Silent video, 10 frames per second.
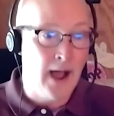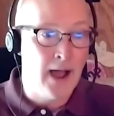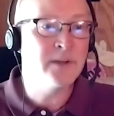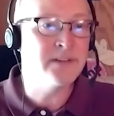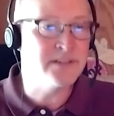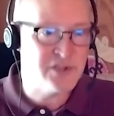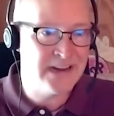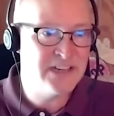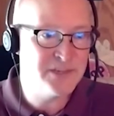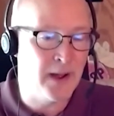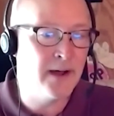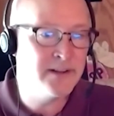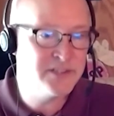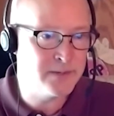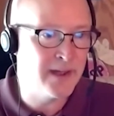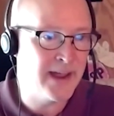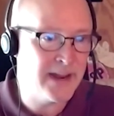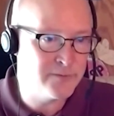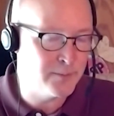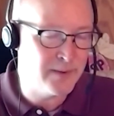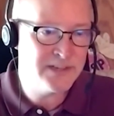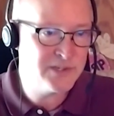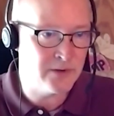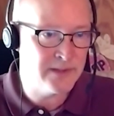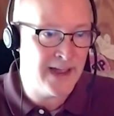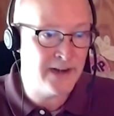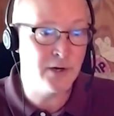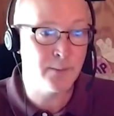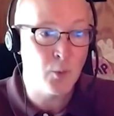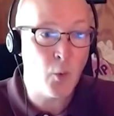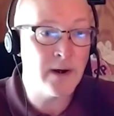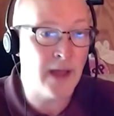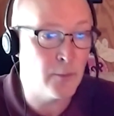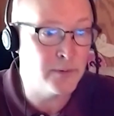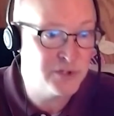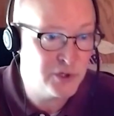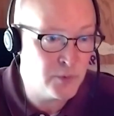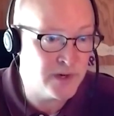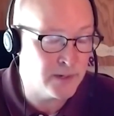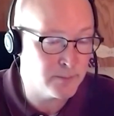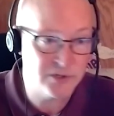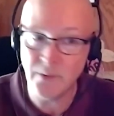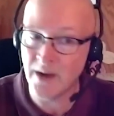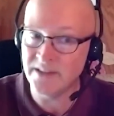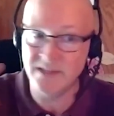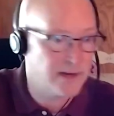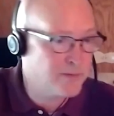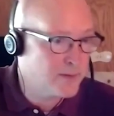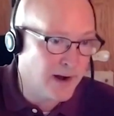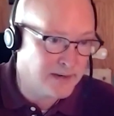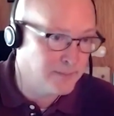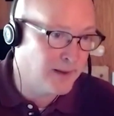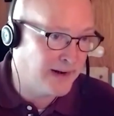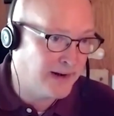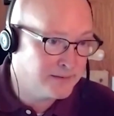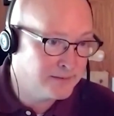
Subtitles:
I'm going to change my hunting behavior based on that. Yeah. Number one, I would do it. Number two, I'd tell everybody about